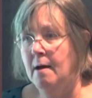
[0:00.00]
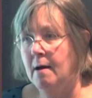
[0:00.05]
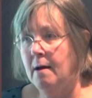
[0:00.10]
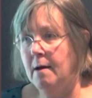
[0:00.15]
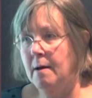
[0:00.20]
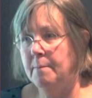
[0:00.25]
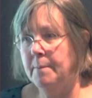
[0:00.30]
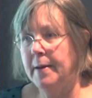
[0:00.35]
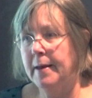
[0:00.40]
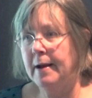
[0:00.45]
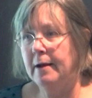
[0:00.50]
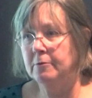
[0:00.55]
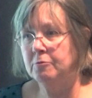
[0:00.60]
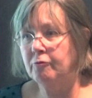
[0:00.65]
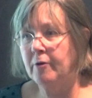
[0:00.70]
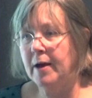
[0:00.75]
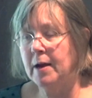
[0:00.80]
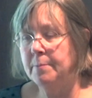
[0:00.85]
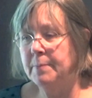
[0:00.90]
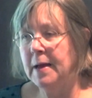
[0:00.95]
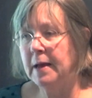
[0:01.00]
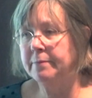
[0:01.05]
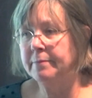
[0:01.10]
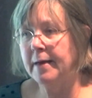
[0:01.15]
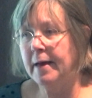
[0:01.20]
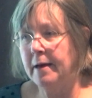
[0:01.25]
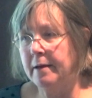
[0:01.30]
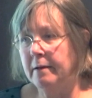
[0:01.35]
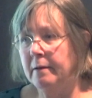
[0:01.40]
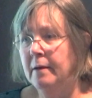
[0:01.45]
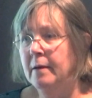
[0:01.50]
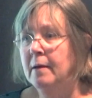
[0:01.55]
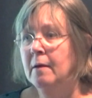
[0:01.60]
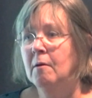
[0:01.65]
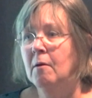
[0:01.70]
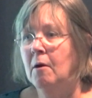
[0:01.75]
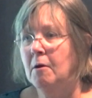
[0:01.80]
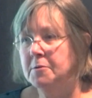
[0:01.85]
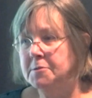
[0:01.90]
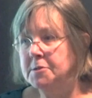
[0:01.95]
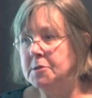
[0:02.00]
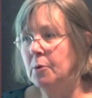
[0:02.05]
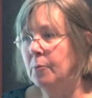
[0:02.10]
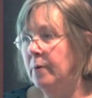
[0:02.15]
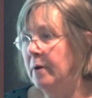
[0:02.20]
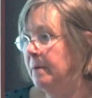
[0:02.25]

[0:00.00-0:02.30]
And I'll try to make that also